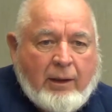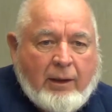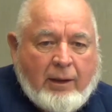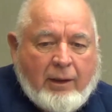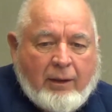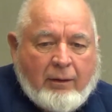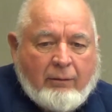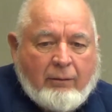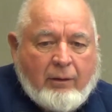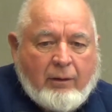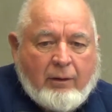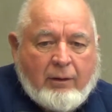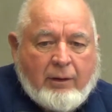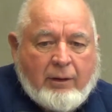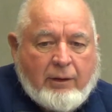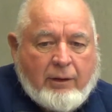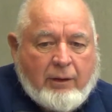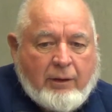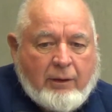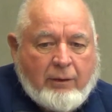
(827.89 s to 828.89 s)
Well,
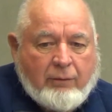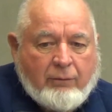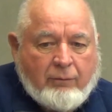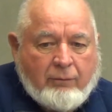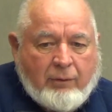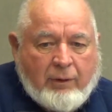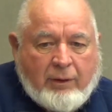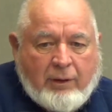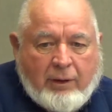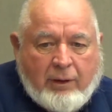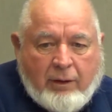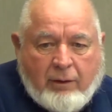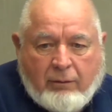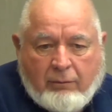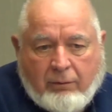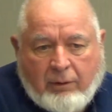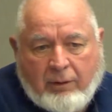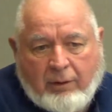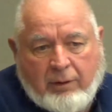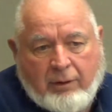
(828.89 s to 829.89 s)
what
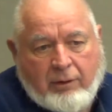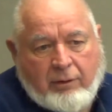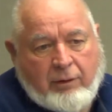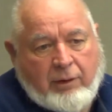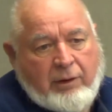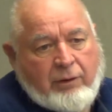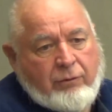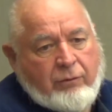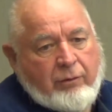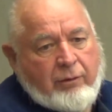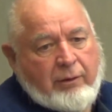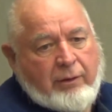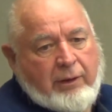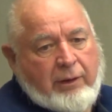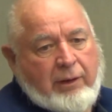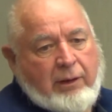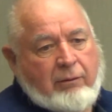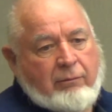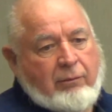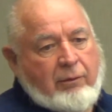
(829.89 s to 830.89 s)
the teacher
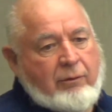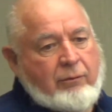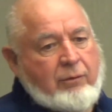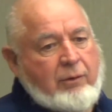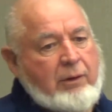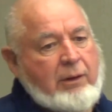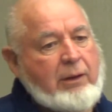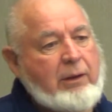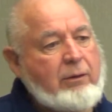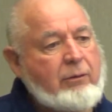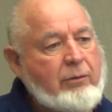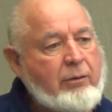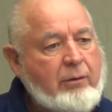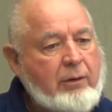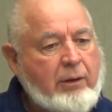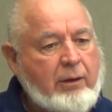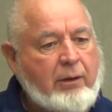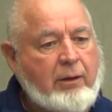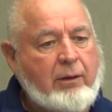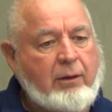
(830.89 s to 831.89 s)
did was that he
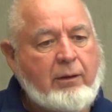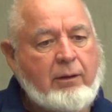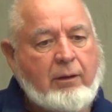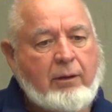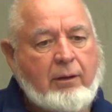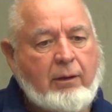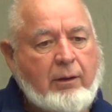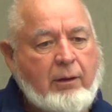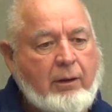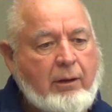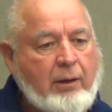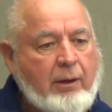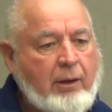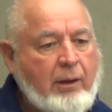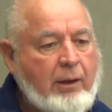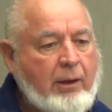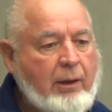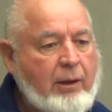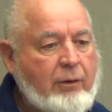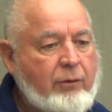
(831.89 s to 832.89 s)
took
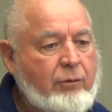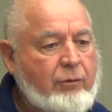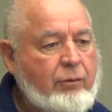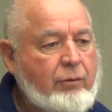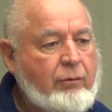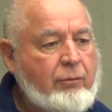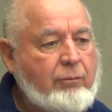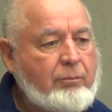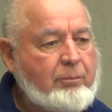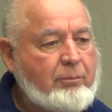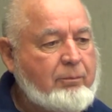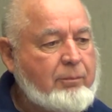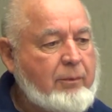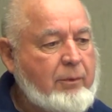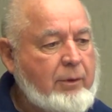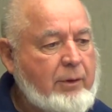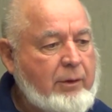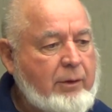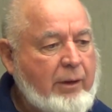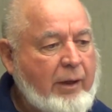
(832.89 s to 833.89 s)
2
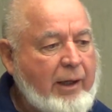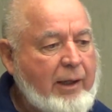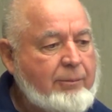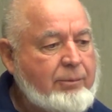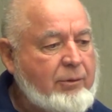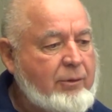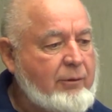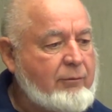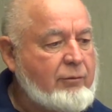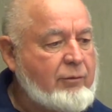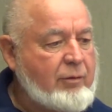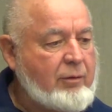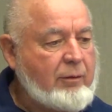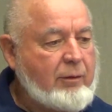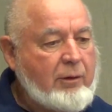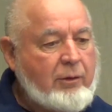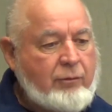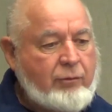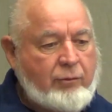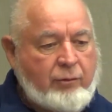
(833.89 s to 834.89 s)
types of
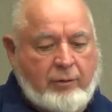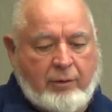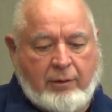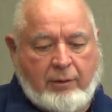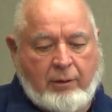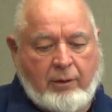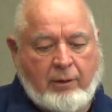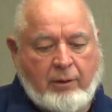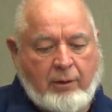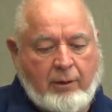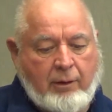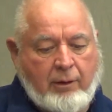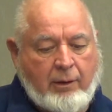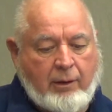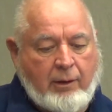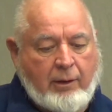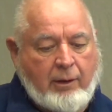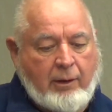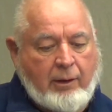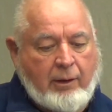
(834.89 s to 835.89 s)
solution
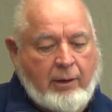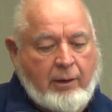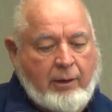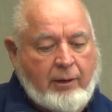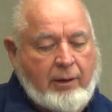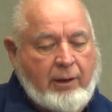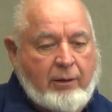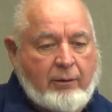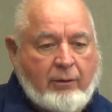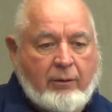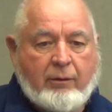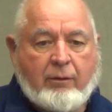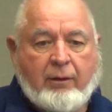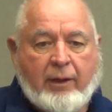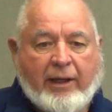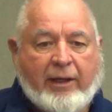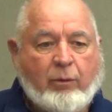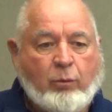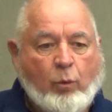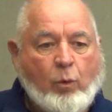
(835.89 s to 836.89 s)
that looked
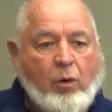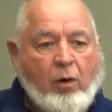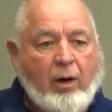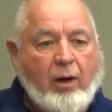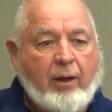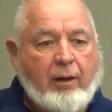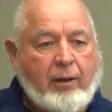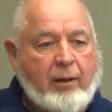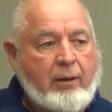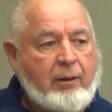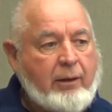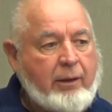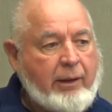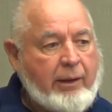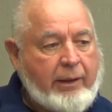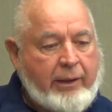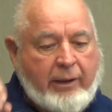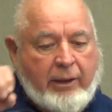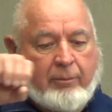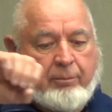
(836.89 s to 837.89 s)
like water,
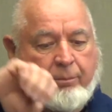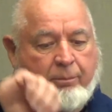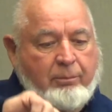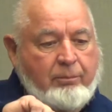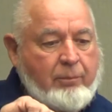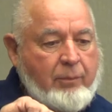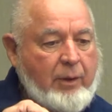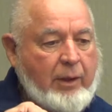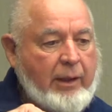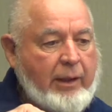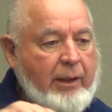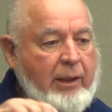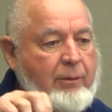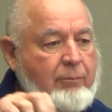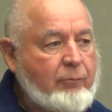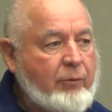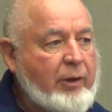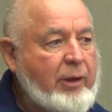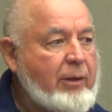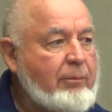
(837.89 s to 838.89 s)
and
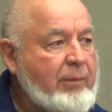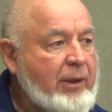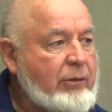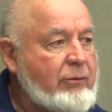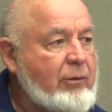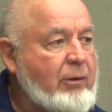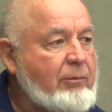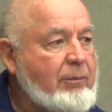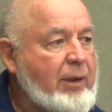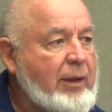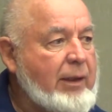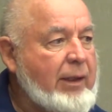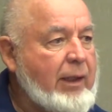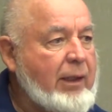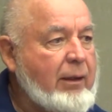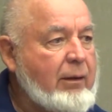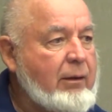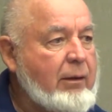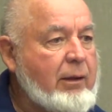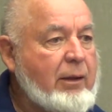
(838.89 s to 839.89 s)
when he mixed them
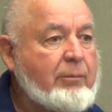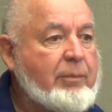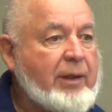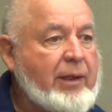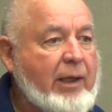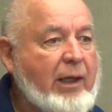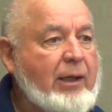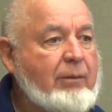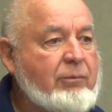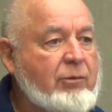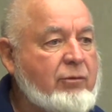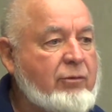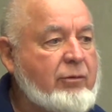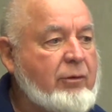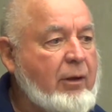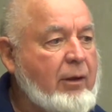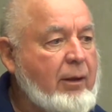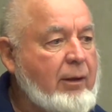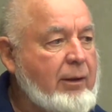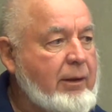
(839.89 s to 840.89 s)
together, it became
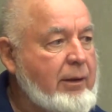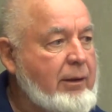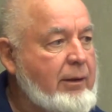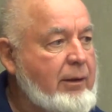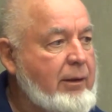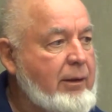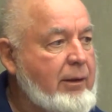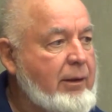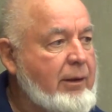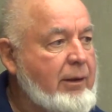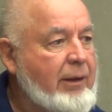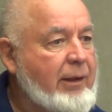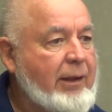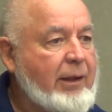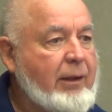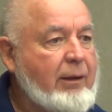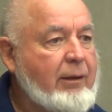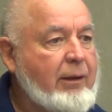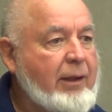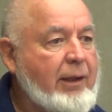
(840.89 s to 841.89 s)
solid
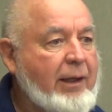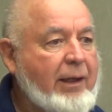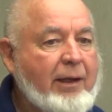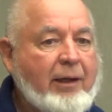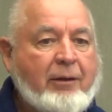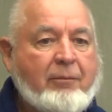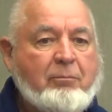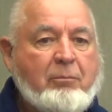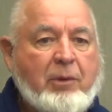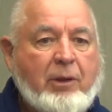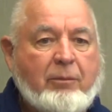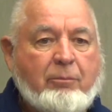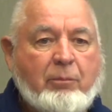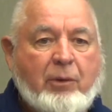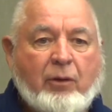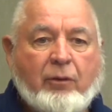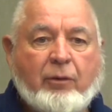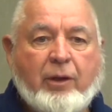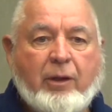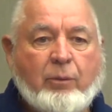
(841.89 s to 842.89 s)
and
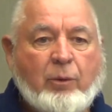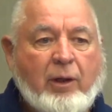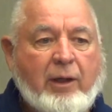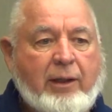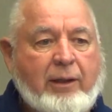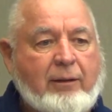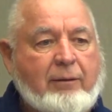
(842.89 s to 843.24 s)
milky white.